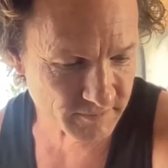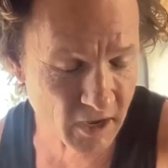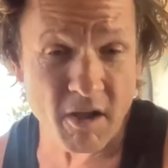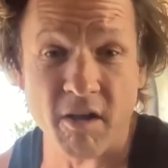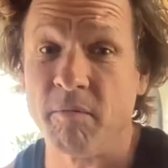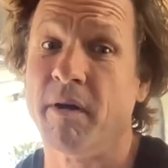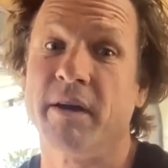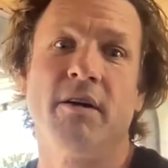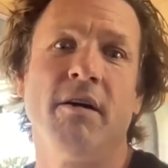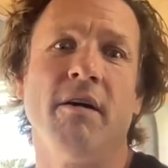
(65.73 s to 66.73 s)
Oh my
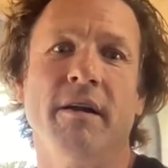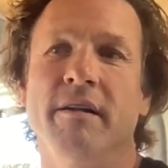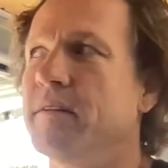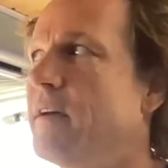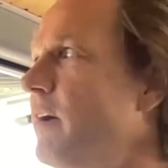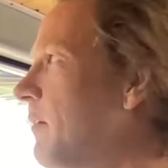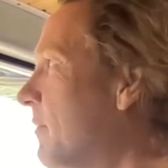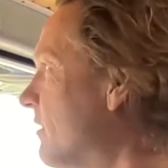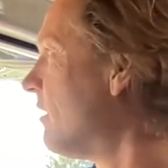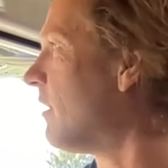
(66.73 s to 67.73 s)
god! Oh my
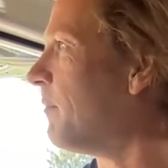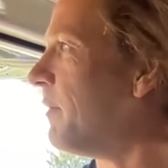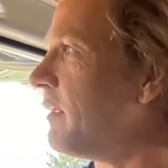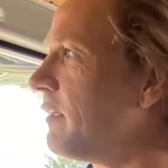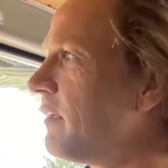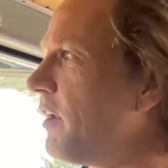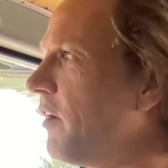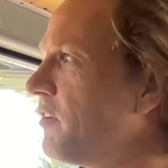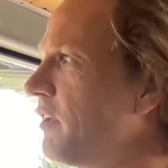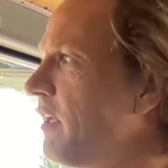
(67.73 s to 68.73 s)
god! I mean, you
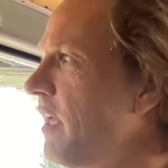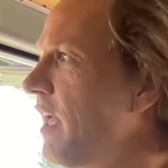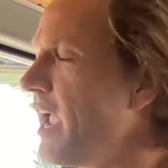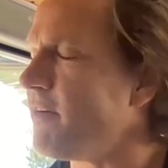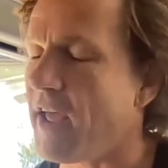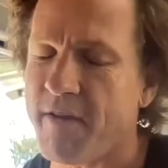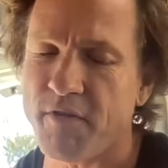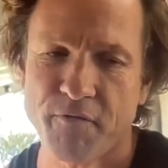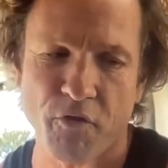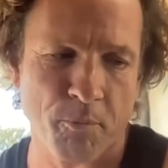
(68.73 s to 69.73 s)
know, even,
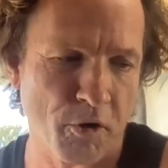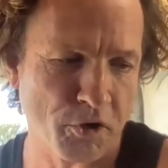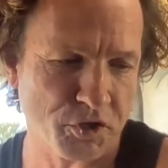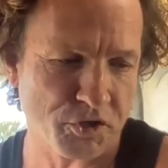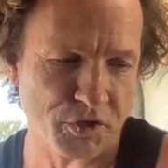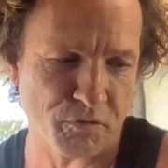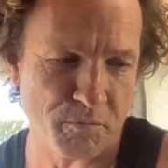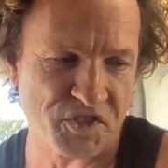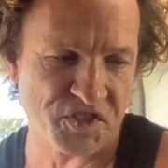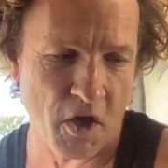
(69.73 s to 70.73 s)
even if you approach it just
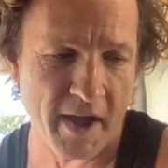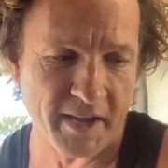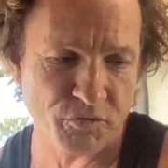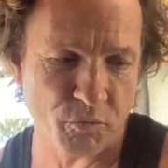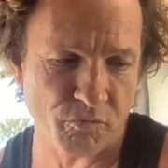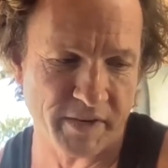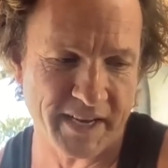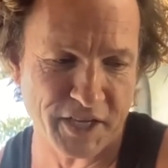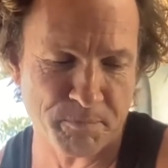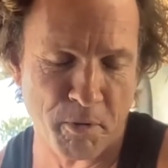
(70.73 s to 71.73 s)
from science with
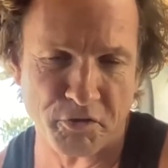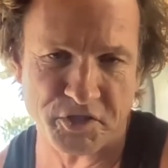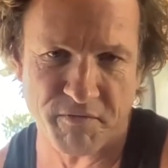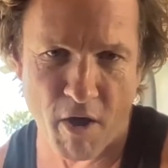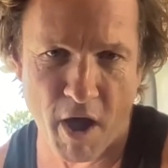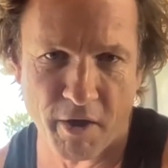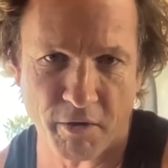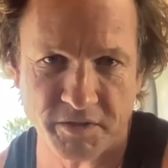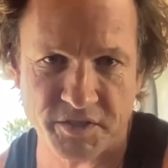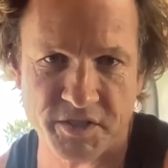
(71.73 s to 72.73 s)
regards positive
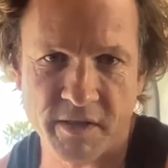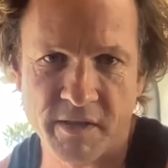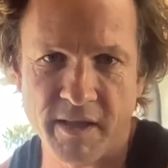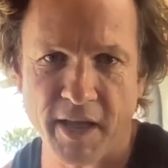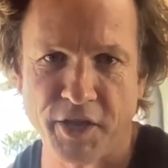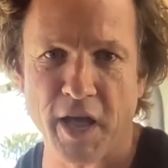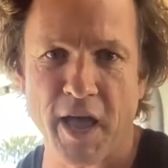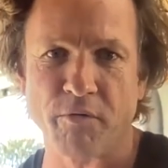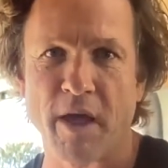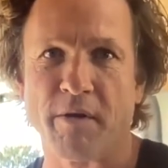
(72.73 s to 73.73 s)
ions, and, you know,
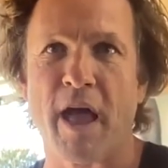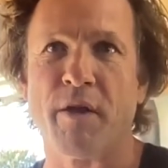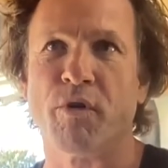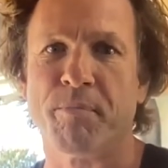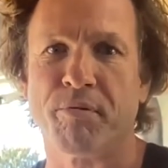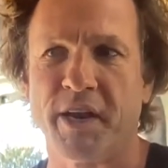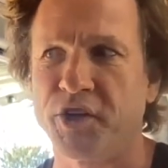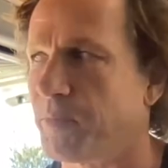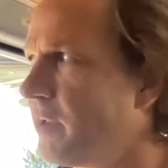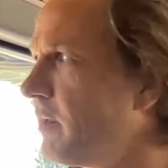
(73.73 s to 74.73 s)
and, and, and
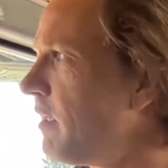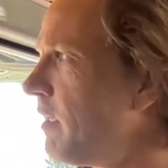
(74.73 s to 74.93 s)
replenishment,